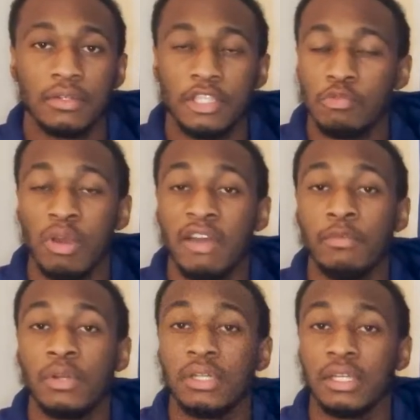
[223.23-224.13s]
you won't have
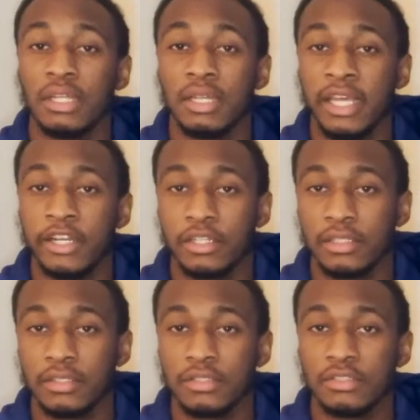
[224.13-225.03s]
one later.
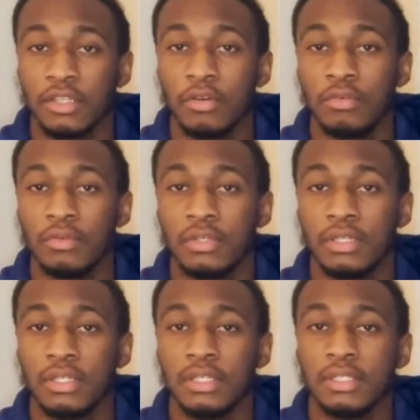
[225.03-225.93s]
So
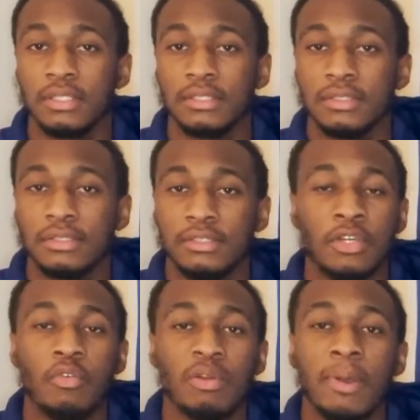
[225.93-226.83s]

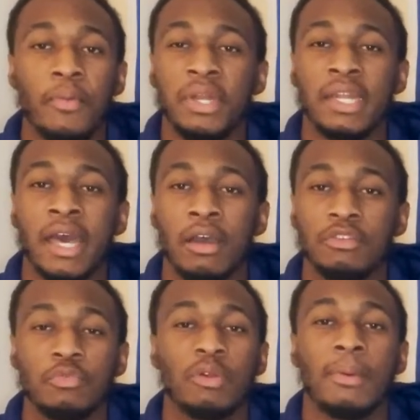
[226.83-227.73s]
don't worry about winning now,
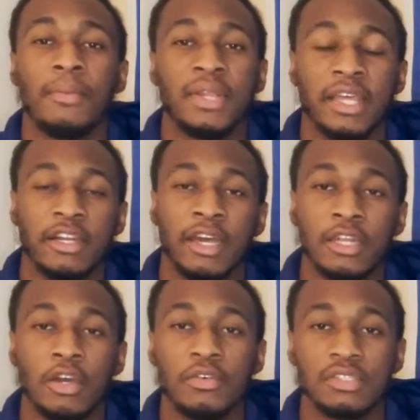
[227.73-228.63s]
just worry about winning later. I
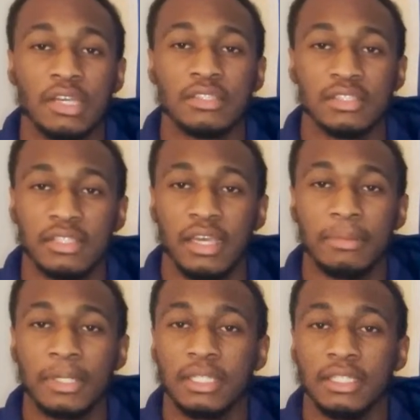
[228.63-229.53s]
know it sucks to say,
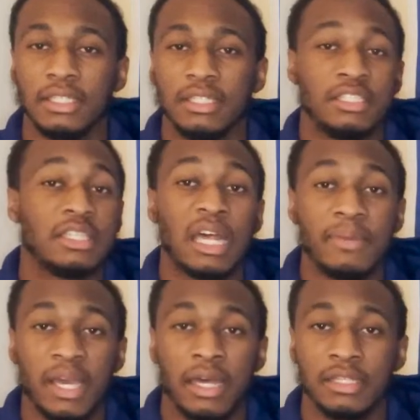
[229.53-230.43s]
but you just got to
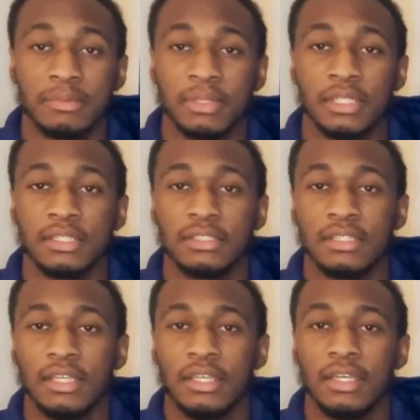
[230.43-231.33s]
be honest, because
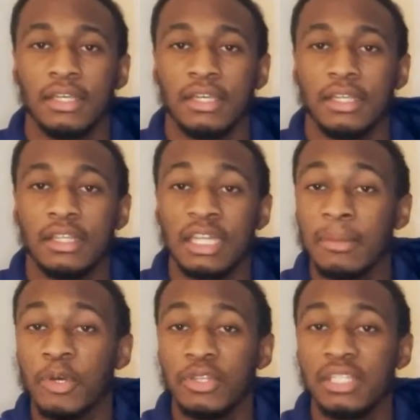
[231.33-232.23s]
looking at
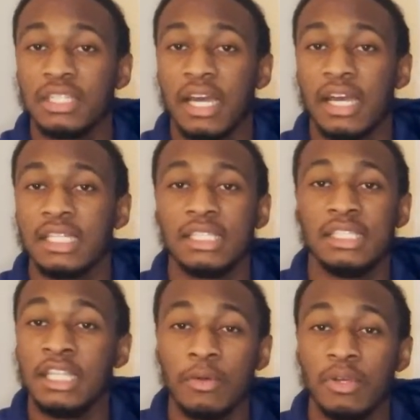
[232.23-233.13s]
both of these guys,
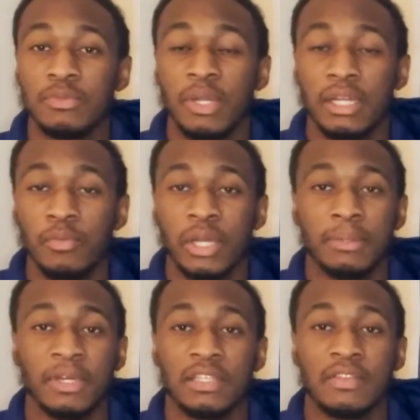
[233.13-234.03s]
neither one's ready to win,
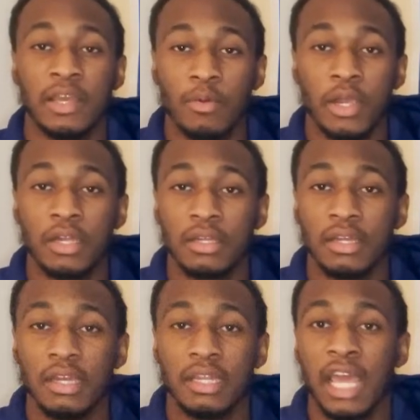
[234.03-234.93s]
because if they were,
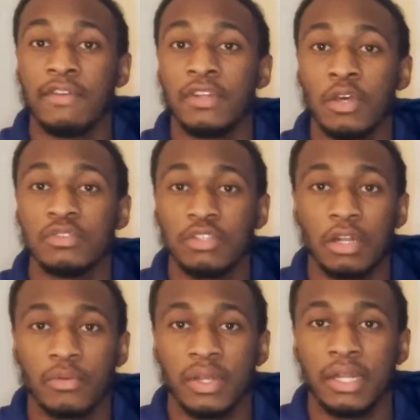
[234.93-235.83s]
they have a known
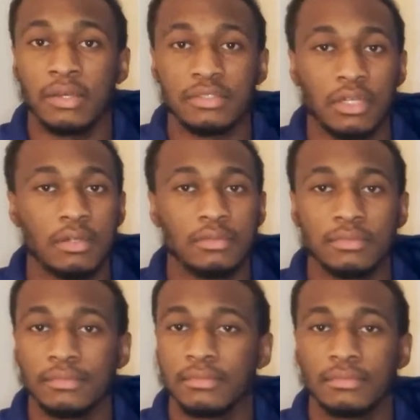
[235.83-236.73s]
starter right now. So
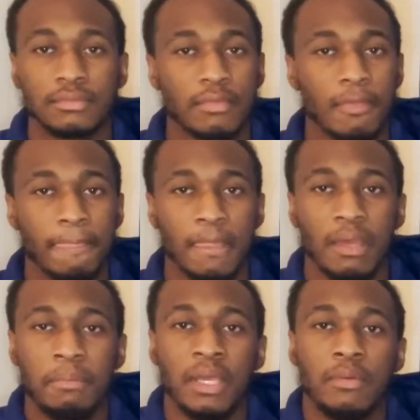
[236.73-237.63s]

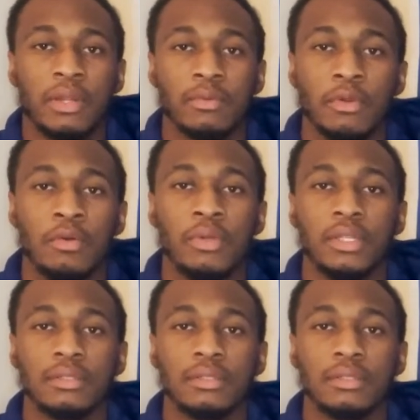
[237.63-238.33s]
pick one and roll with it.